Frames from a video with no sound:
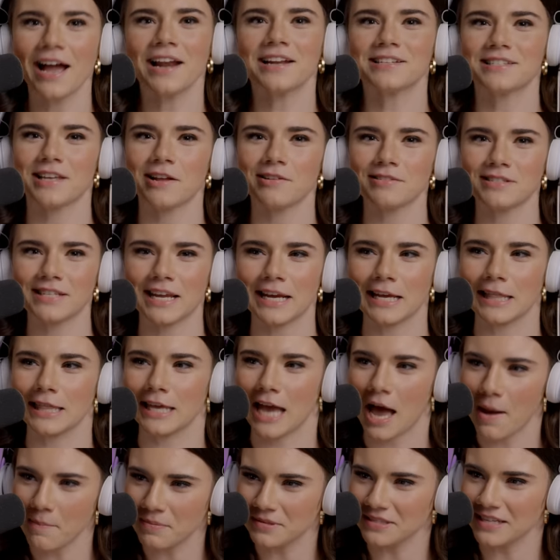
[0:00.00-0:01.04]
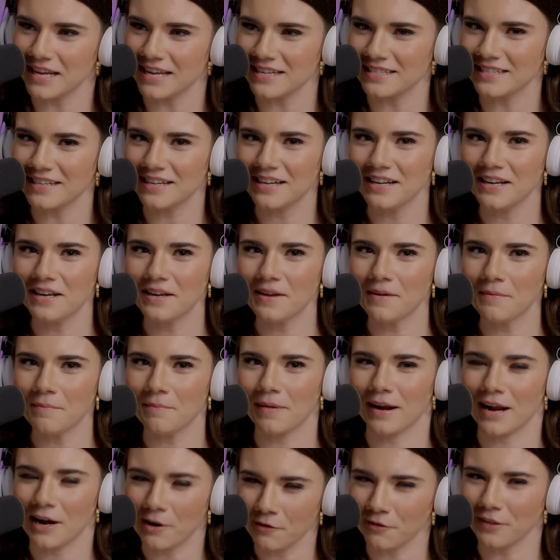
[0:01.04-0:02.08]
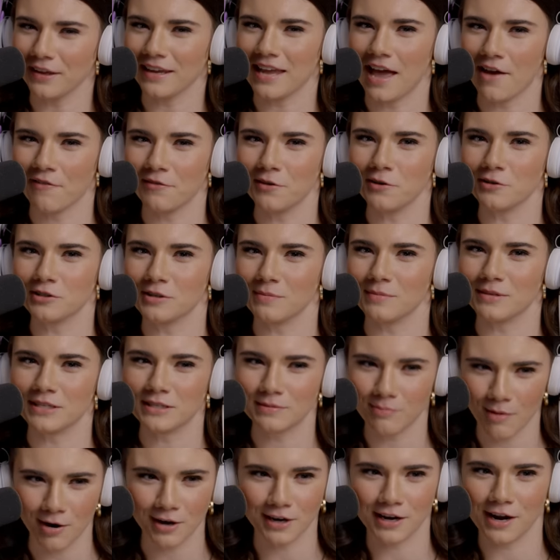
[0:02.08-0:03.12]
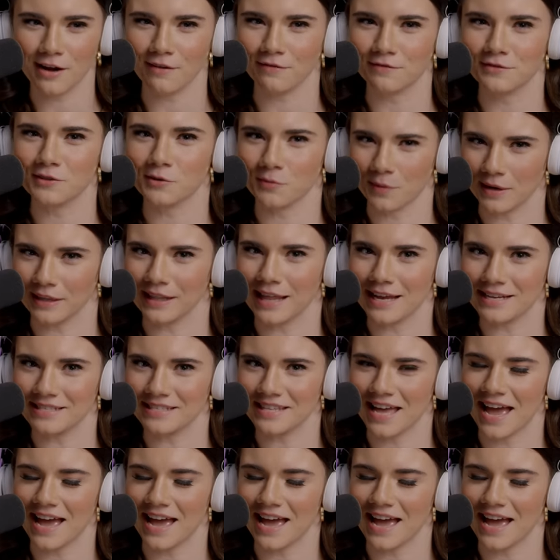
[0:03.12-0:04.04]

Kind of sounds like the opposite. But I don't think Gavin Newsom is smart enough to realize